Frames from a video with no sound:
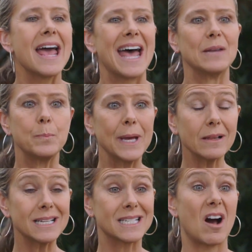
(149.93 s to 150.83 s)
and Bill
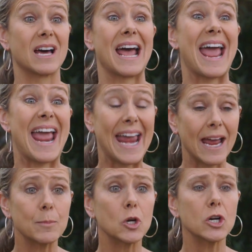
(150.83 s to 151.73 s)
has got a
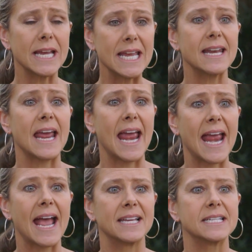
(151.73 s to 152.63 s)
hammer in
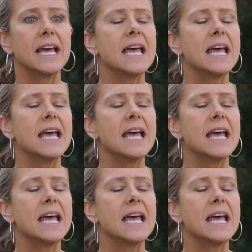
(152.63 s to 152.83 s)
hand,